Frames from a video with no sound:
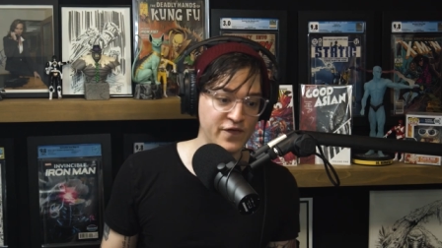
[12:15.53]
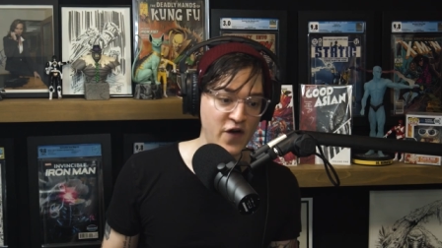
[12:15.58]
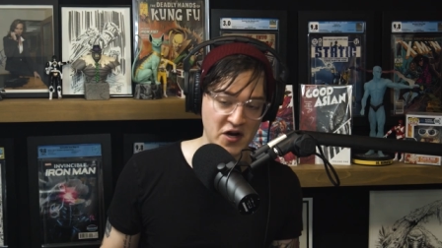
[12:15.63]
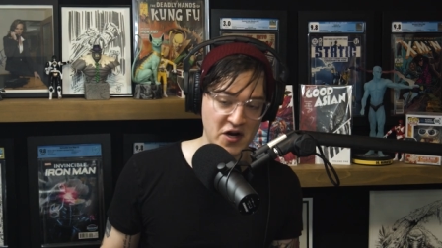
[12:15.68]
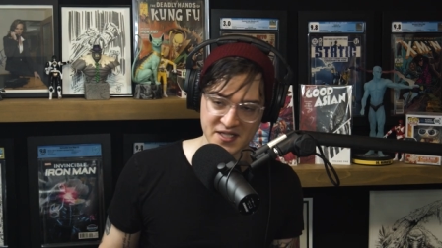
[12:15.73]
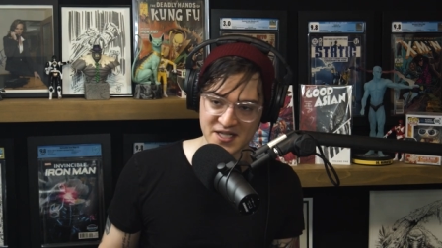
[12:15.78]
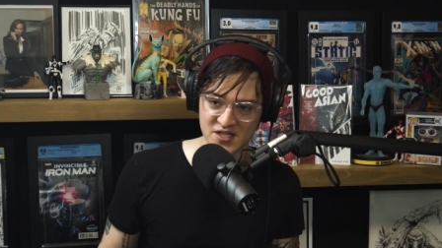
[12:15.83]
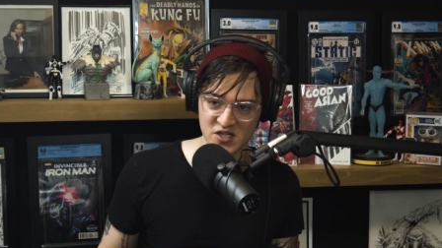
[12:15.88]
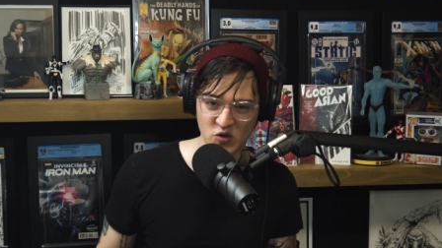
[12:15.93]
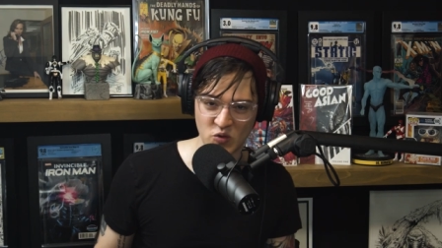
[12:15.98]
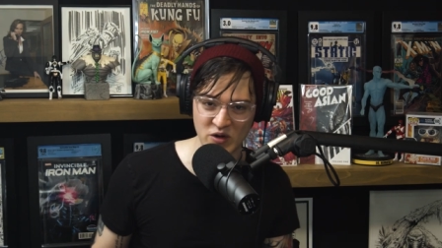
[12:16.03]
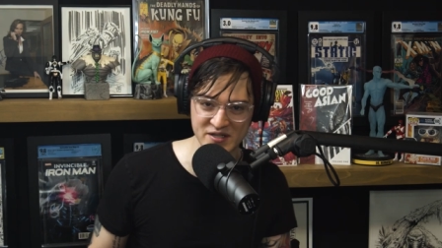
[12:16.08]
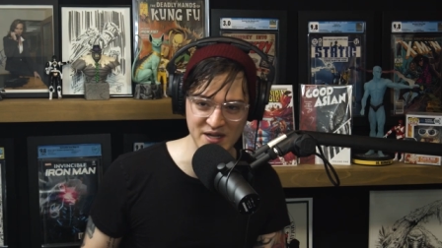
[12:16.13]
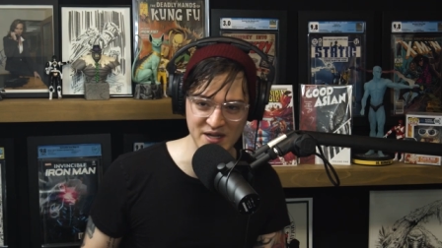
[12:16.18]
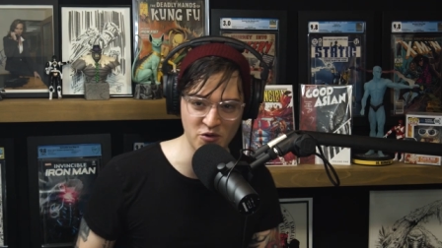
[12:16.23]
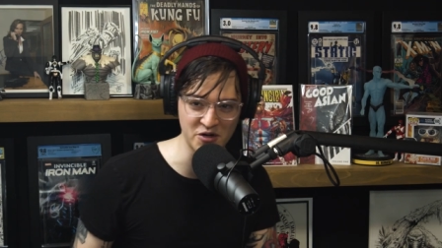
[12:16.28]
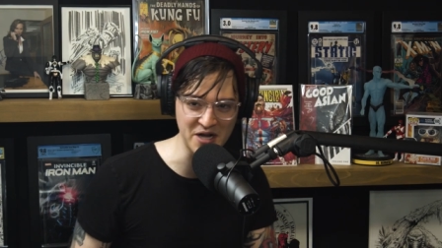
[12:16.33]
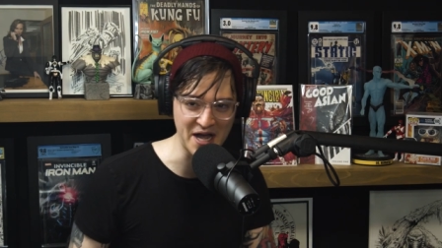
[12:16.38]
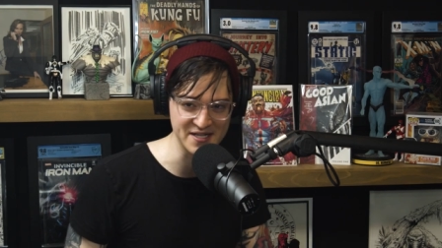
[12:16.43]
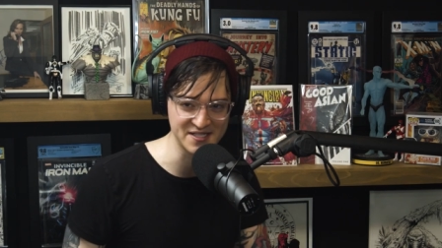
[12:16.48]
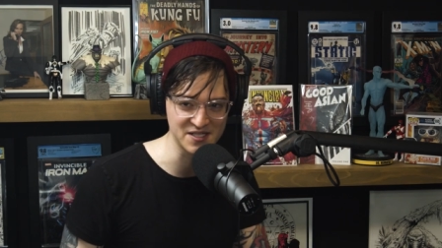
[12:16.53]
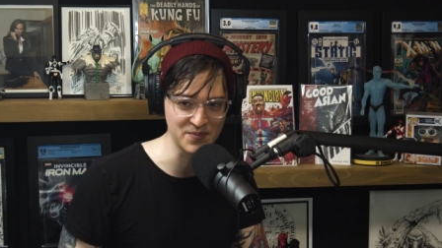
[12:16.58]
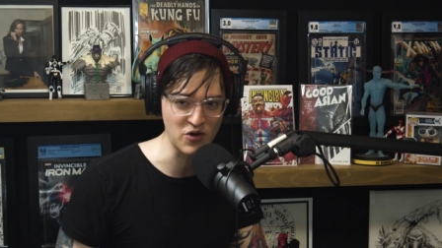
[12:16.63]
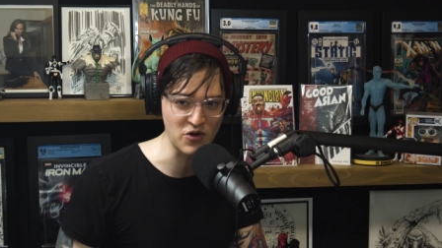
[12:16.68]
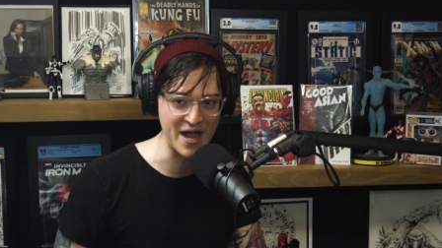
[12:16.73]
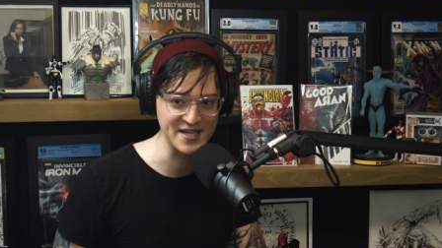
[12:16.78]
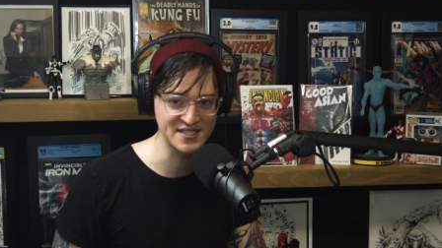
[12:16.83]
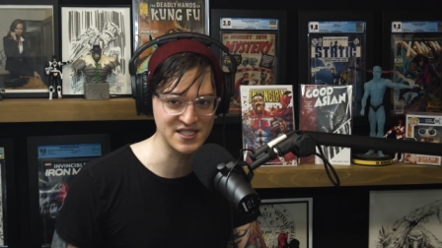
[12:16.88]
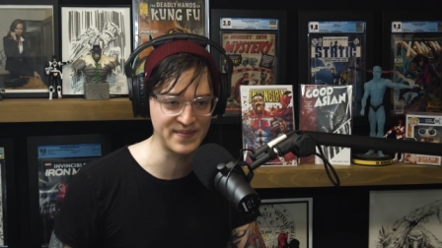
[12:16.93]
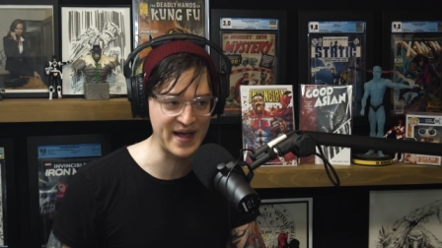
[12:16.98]
Because these are the ones that we're kind of
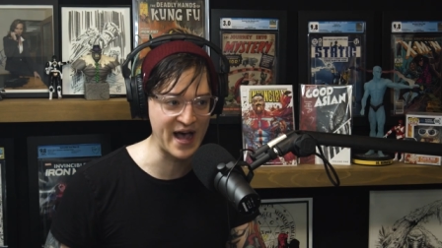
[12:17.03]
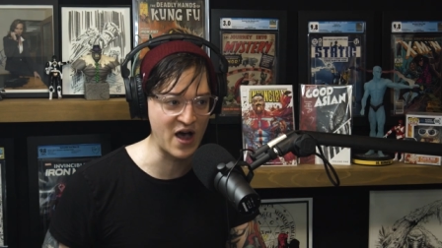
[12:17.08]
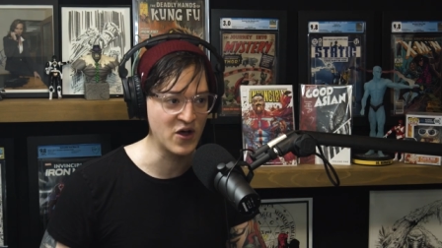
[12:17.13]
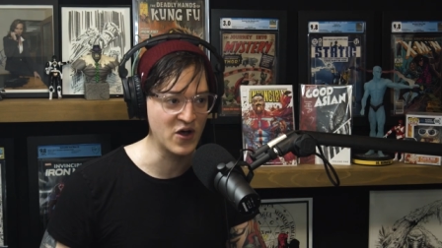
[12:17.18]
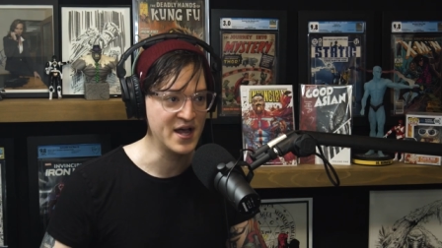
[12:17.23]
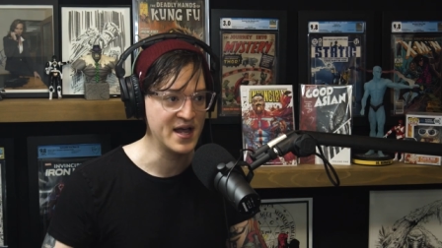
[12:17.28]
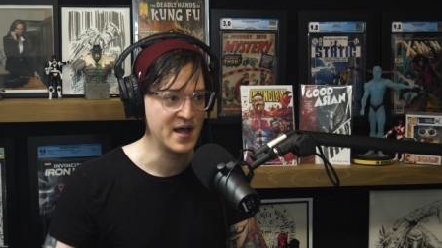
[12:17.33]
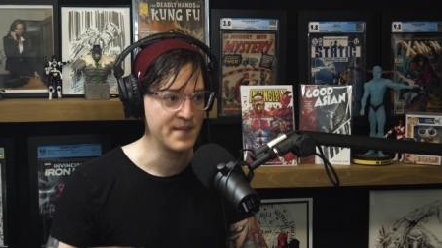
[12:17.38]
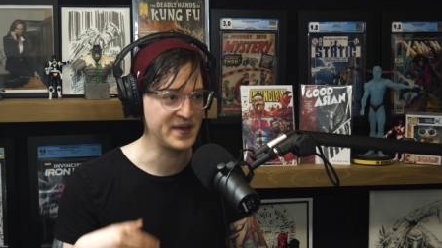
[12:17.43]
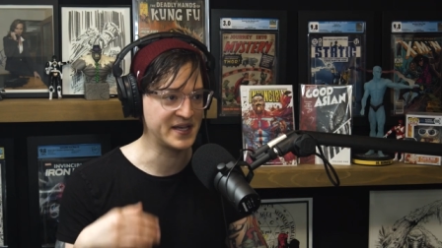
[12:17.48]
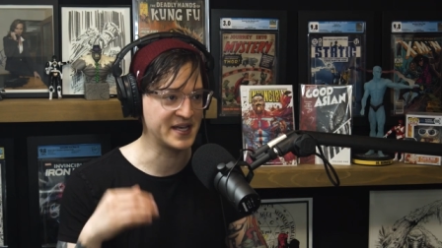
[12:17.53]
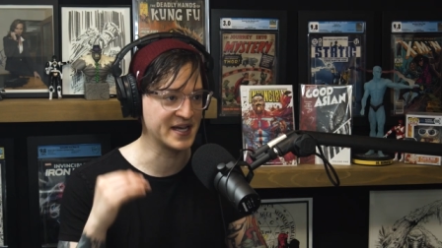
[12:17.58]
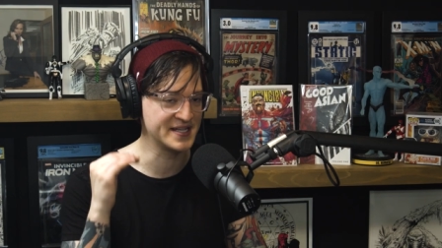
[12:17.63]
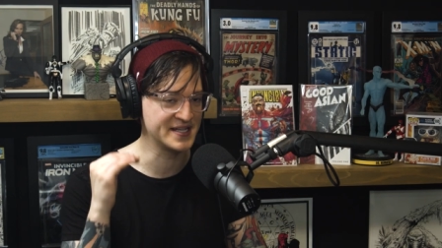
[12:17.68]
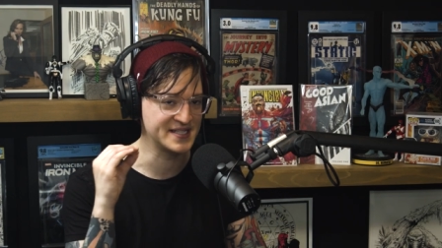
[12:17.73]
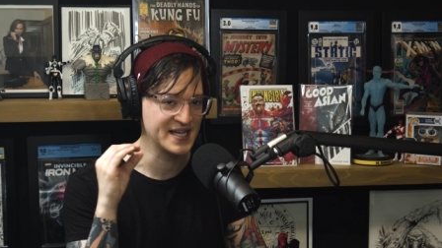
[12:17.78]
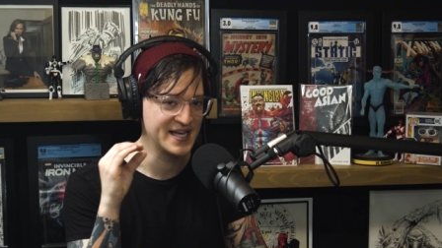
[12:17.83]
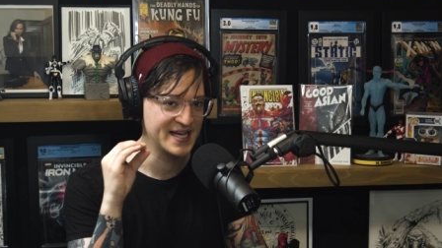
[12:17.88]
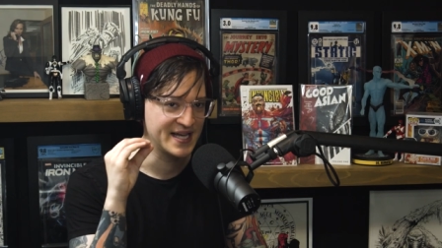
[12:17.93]
surprised about because